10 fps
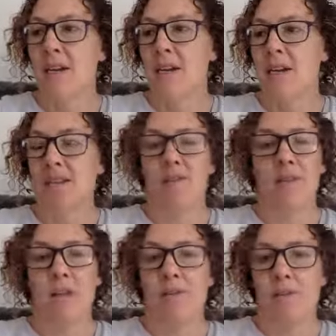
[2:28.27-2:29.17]
because if
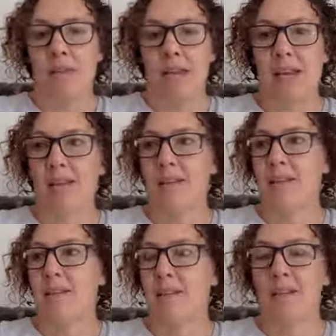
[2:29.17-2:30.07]
you don't do it at
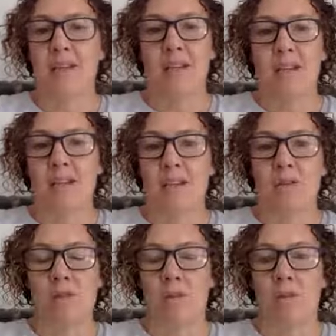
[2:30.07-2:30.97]
Easter and you
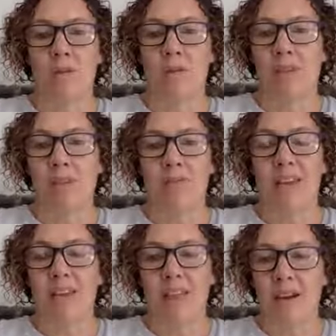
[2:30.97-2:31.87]
don't do it through winter
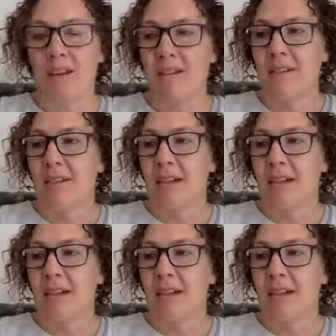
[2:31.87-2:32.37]
either,